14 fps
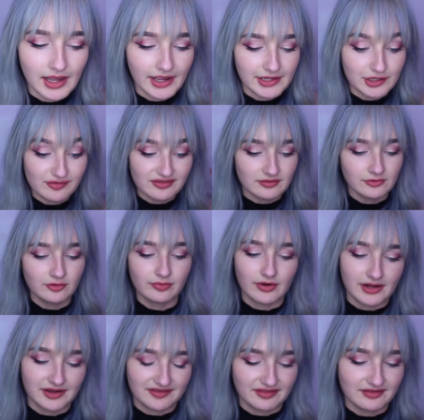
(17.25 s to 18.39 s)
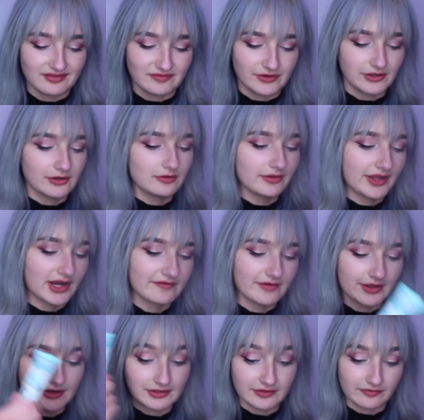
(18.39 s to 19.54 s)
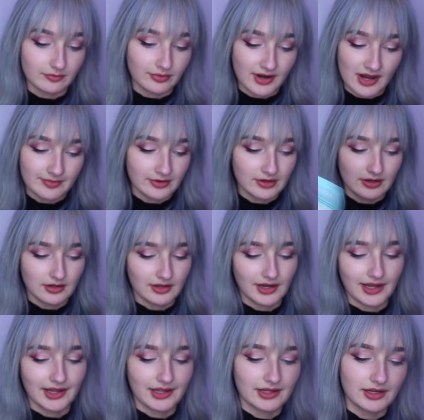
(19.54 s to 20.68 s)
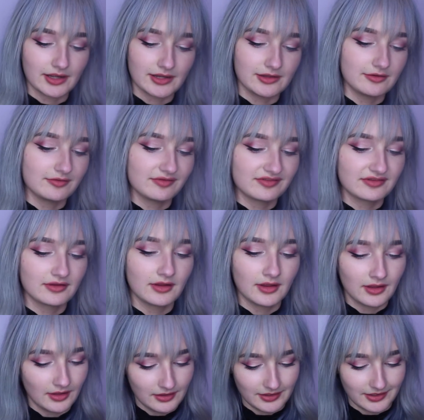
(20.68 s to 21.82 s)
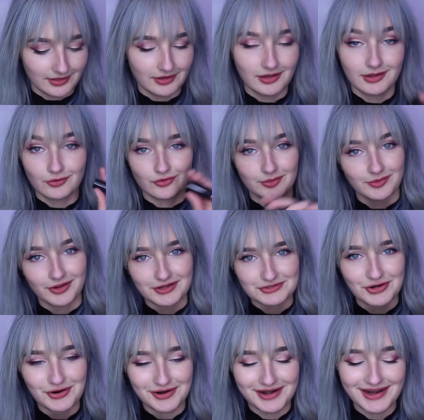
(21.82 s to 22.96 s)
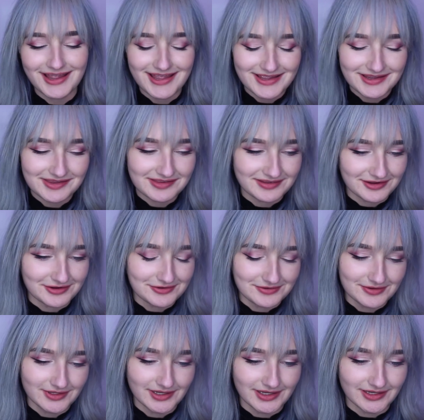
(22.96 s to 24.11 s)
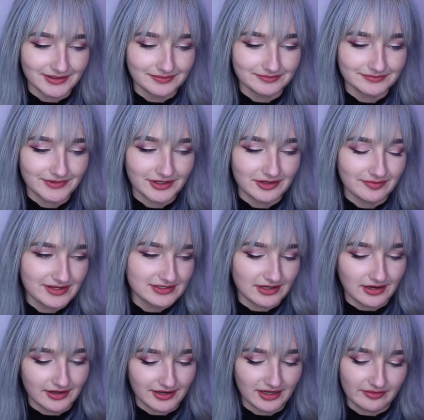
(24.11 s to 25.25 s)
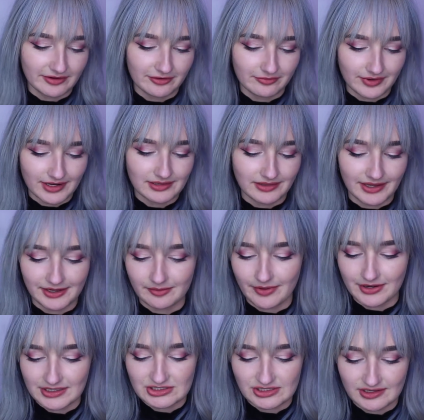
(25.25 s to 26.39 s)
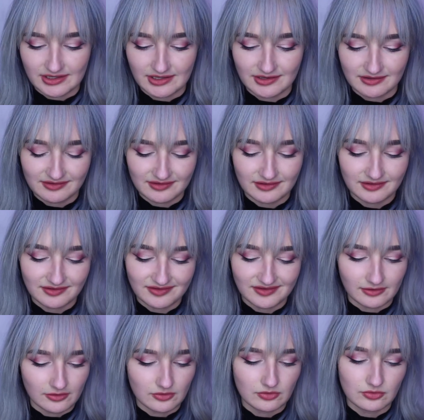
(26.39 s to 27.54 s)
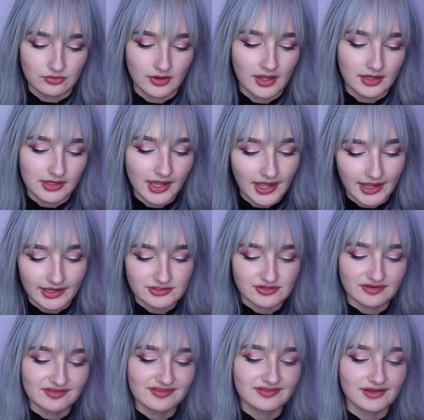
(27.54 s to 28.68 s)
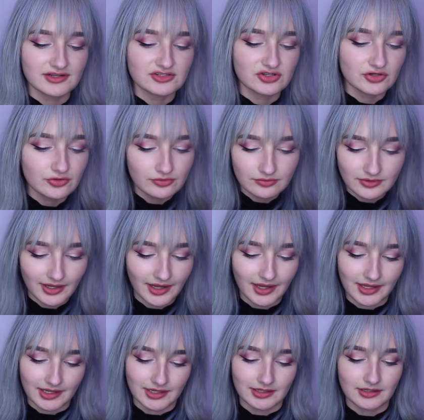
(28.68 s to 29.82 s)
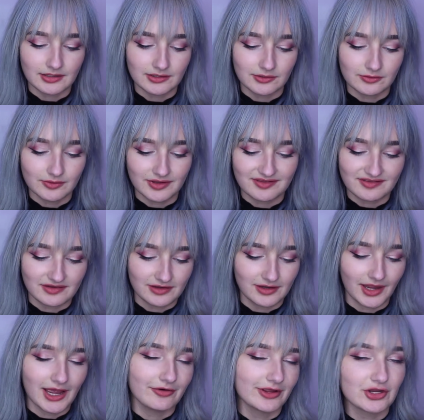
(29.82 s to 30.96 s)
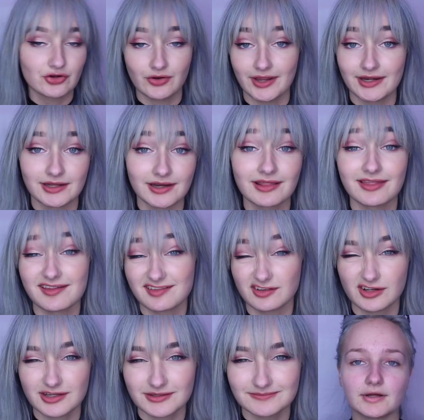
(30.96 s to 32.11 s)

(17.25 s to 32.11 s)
I use some new products in this video, like I've got a different primer and I use, again, cream contour. So I'm gonna be talking about what I like about each of these. So yeah, just stay tuned and you can see how I created this look.